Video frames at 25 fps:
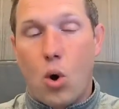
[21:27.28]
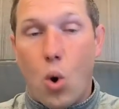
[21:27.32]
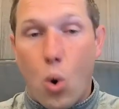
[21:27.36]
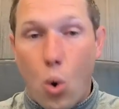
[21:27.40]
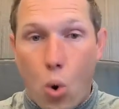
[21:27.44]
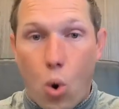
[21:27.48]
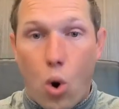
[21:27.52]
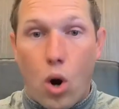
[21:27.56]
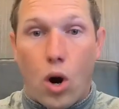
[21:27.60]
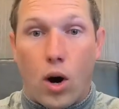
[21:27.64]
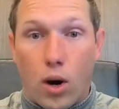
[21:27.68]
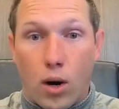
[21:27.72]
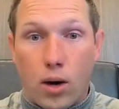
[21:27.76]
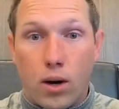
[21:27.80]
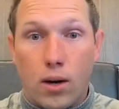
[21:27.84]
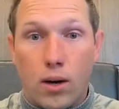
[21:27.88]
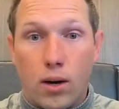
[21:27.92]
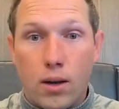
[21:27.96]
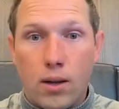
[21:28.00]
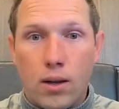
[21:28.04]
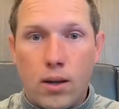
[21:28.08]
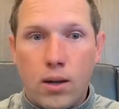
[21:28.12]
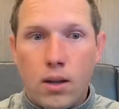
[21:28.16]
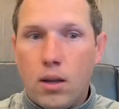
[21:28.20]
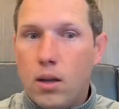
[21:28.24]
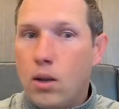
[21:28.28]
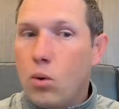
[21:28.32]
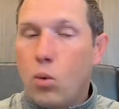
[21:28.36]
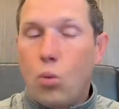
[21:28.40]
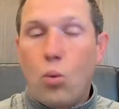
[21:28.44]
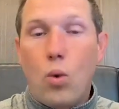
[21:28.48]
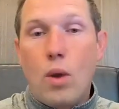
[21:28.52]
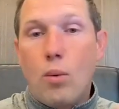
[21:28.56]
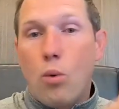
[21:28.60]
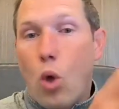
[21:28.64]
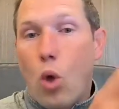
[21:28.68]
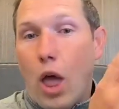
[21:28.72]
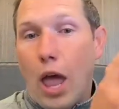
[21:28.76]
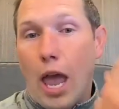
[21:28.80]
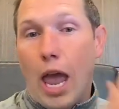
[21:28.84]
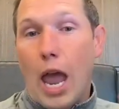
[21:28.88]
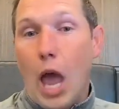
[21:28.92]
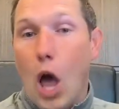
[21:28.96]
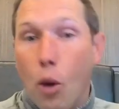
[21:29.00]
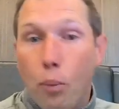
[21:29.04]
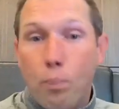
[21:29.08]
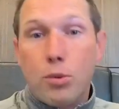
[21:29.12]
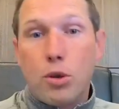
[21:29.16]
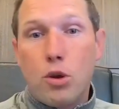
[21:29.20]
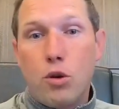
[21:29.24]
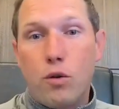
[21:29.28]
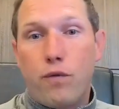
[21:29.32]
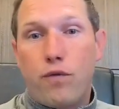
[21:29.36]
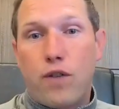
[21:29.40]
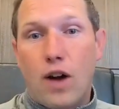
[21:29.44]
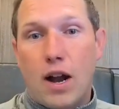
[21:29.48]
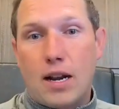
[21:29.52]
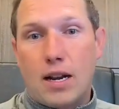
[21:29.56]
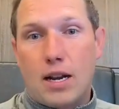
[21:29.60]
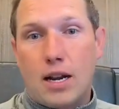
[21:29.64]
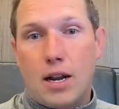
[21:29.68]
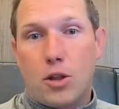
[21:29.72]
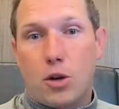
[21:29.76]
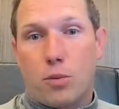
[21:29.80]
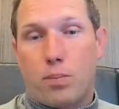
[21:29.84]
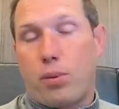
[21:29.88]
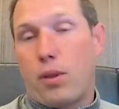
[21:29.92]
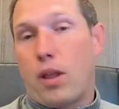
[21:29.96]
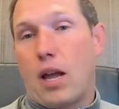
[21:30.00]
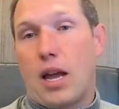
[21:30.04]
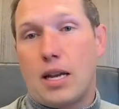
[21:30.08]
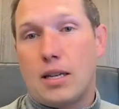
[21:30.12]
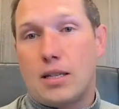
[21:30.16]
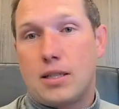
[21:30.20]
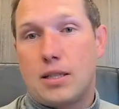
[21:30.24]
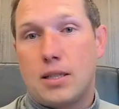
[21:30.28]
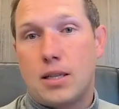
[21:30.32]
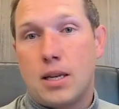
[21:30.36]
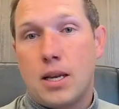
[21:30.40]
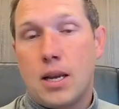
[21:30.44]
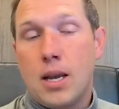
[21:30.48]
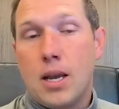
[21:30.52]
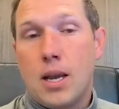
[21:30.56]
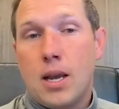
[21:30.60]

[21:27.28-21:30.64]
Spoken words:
or we will help you find another place.